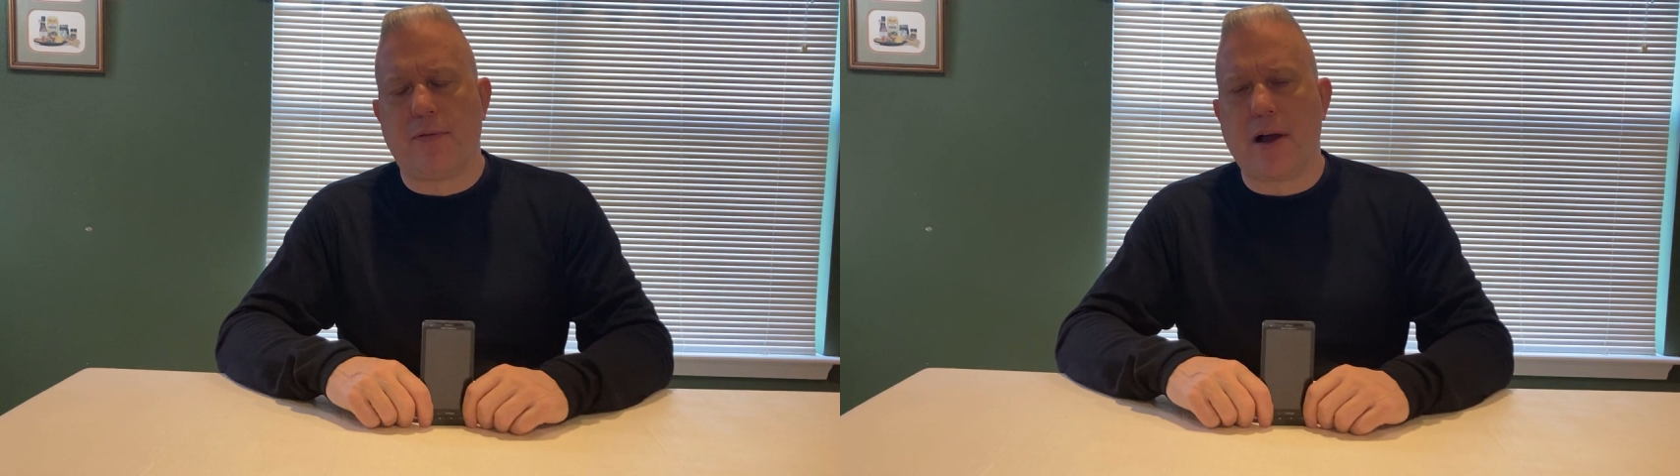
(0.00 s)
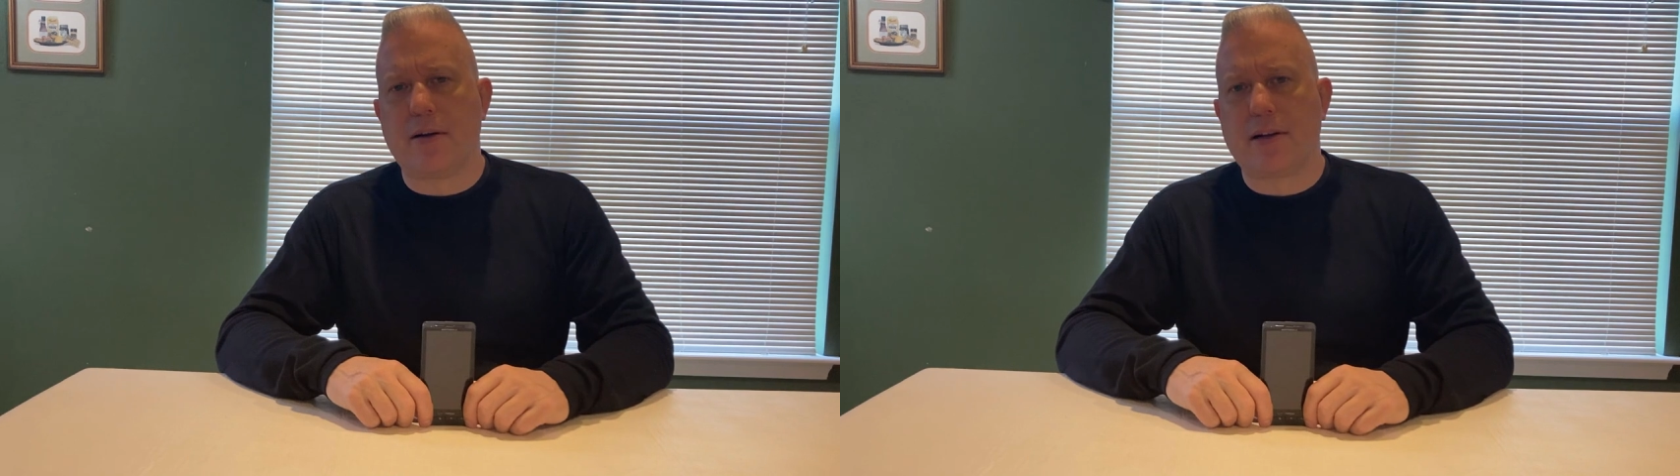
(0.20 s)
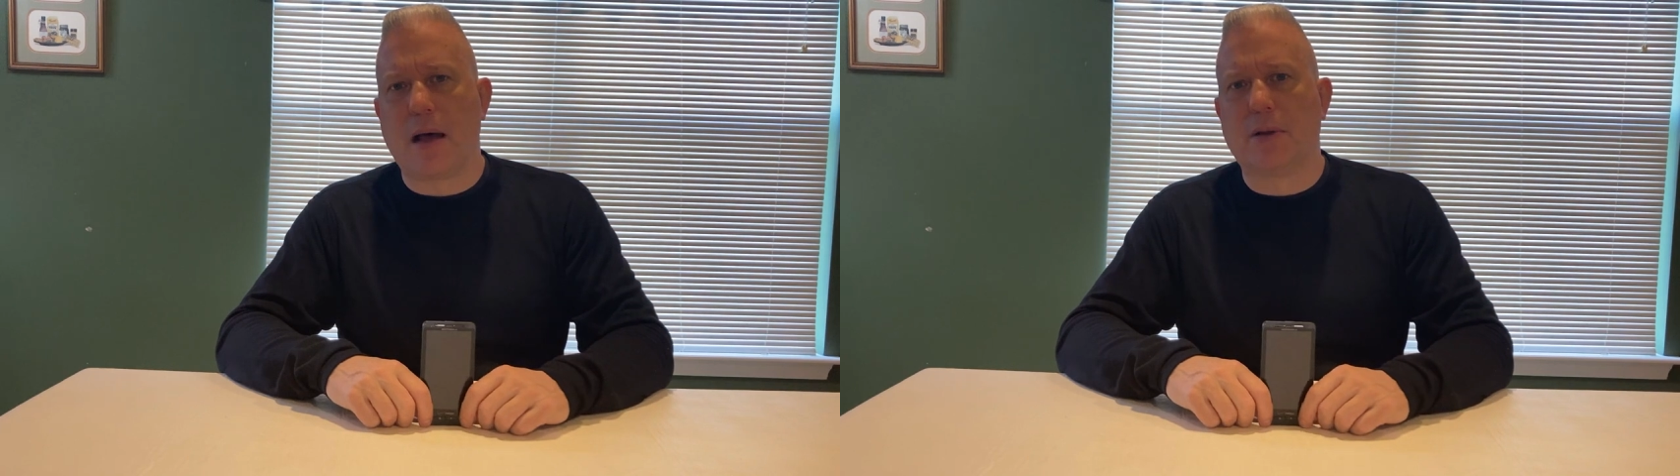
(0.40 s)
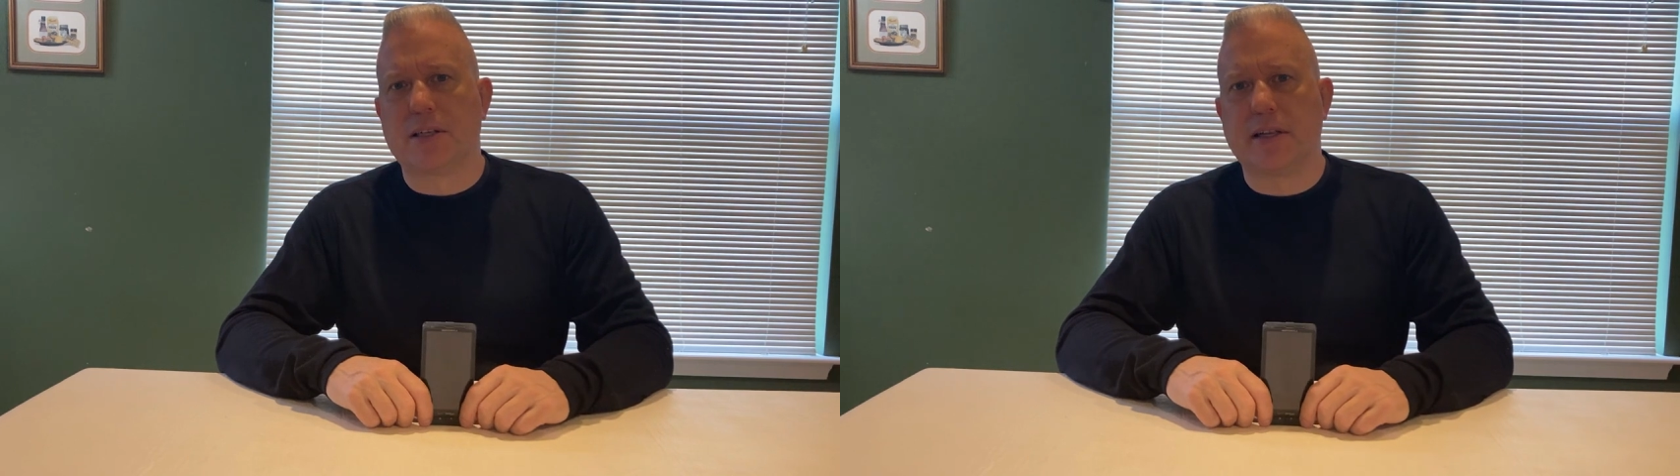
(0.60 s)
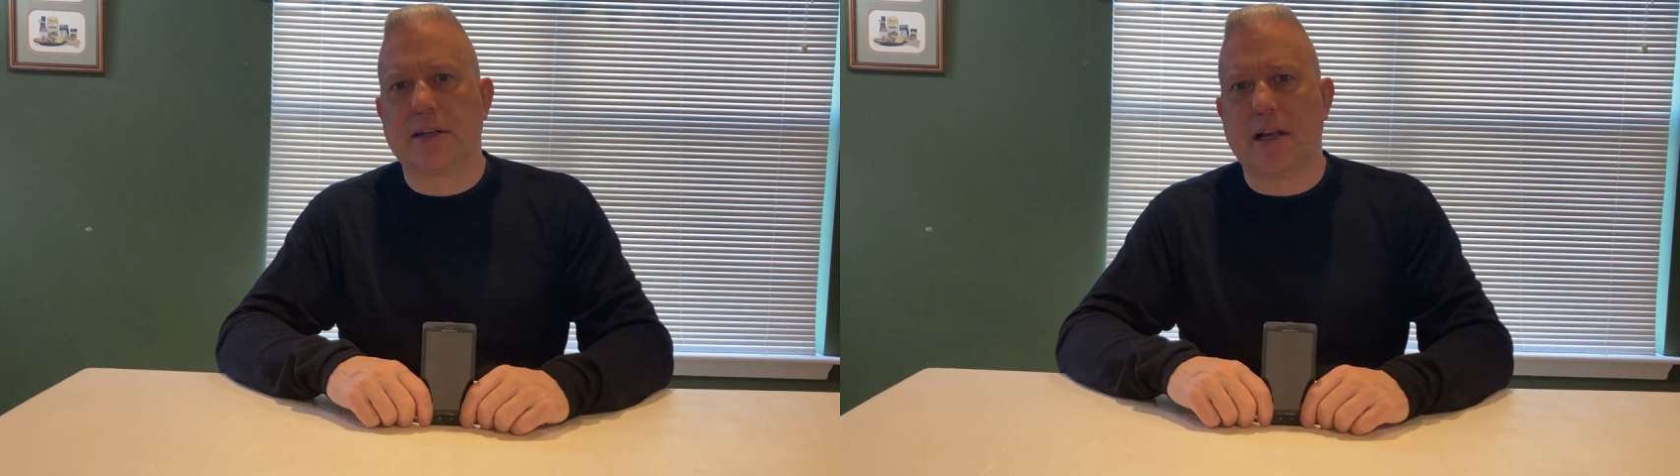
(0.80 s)
Fire
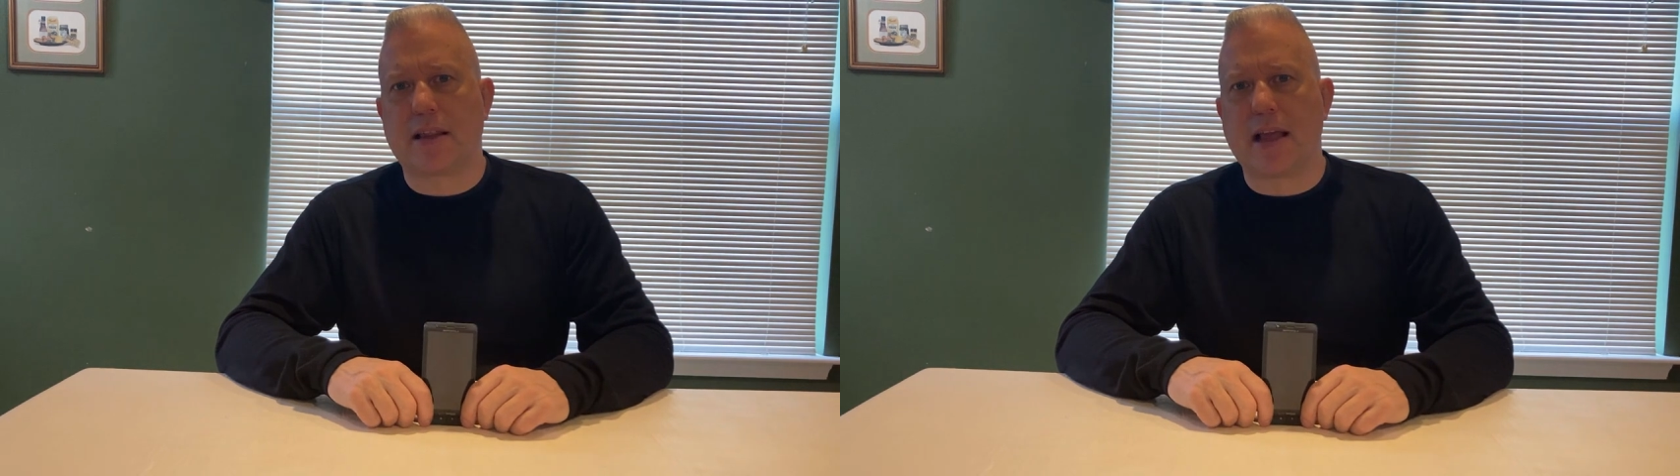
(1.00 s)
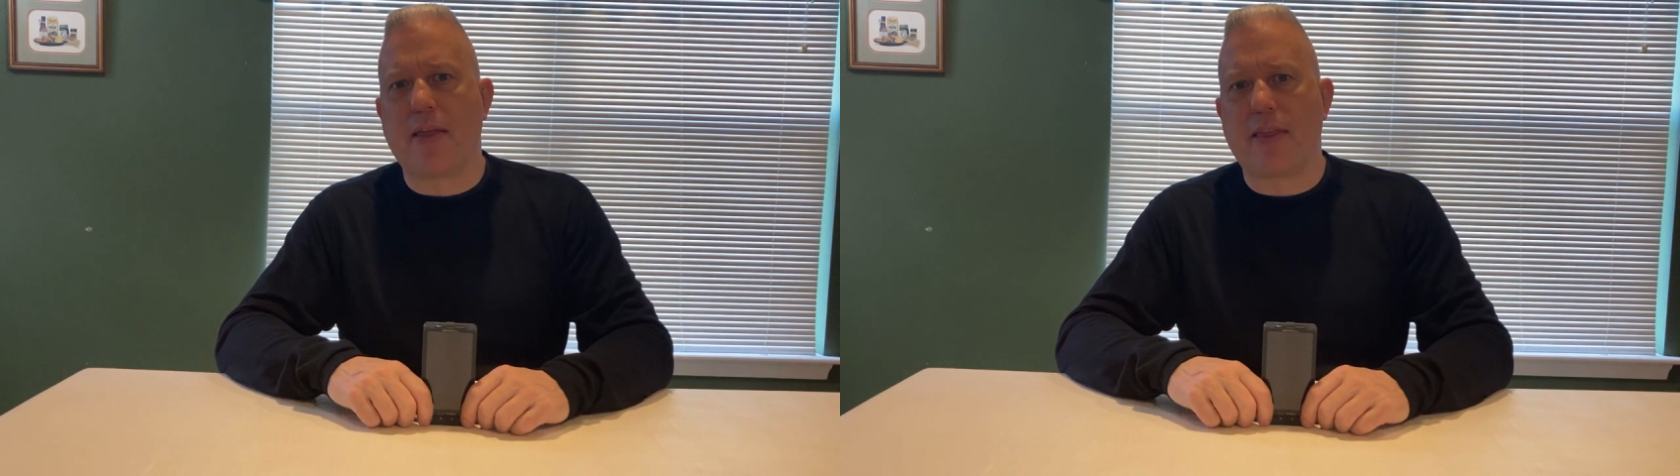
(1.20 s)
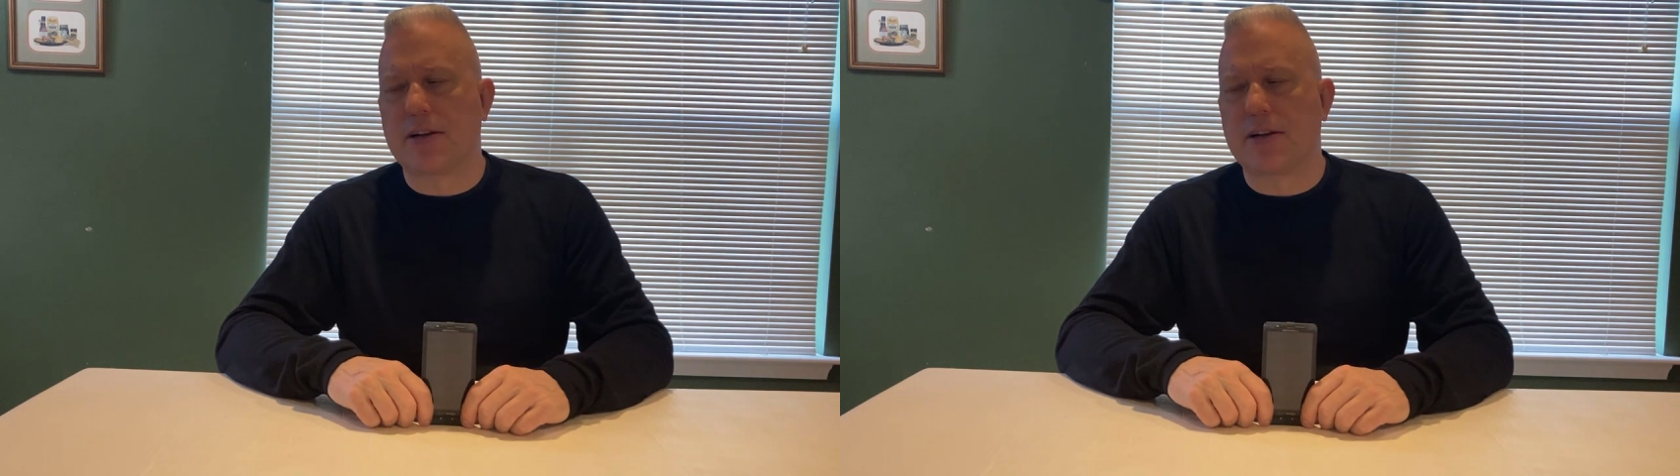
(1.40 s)
tablets, things like that.